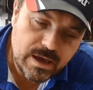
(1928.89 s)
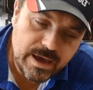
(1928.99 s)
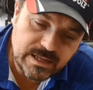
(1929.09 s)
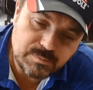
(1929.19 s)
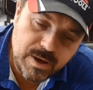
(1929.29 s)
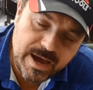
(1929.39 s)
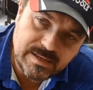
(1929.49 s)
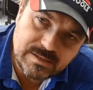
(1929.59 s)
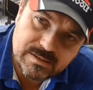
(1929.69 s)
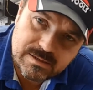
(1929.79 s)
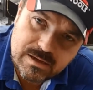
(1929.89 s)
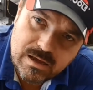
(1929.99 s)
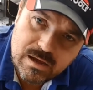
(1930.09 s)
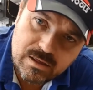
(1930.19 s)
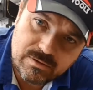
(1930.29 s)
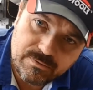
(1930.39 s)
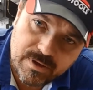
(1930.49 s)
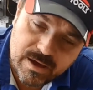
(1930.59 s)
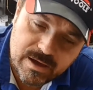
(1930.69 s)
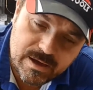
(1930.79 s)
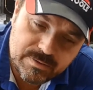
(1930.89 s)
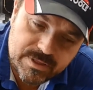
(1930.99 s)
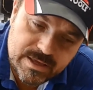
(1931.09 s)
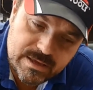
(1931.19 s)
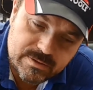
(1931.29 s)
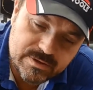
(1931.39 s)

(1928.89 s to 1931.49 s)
It's passed the